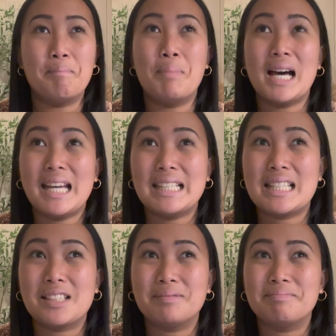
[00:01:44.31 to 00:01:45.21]

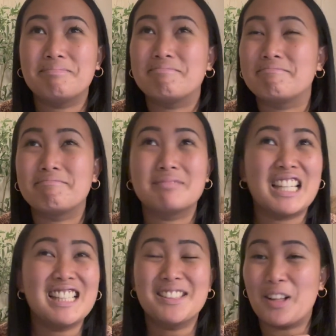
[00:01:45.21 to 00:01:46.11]
but
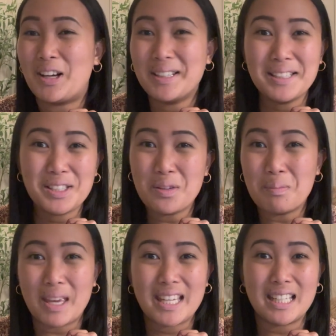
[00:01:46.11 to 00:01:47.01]
as long as you
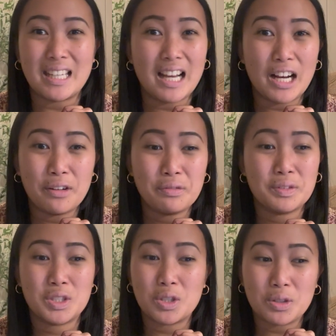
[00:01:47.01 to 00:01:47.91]
make
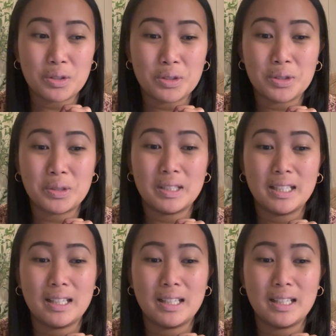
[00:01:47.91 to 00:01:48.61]
enough to